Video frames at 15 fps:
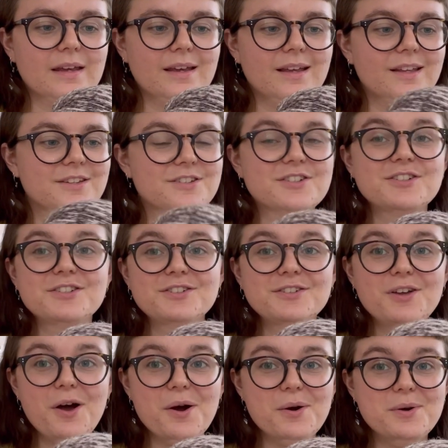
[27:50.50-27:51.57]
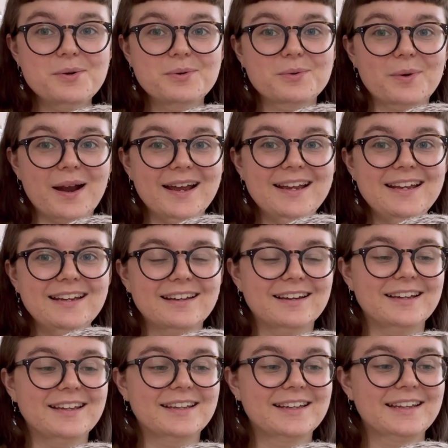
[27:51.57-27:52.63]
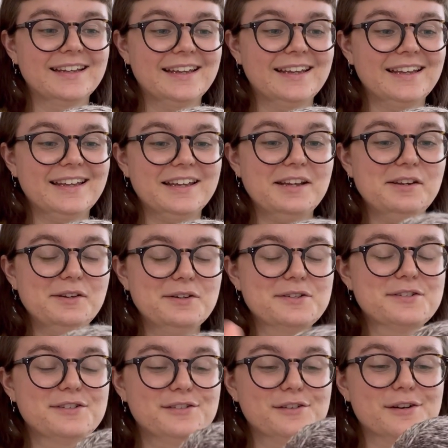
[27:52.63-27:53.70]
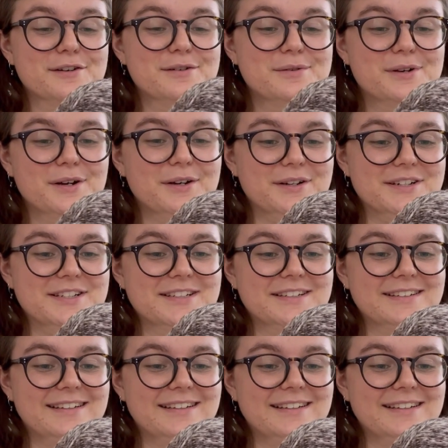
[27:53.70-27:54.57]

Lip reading: It's just so great. Like, it looks so good.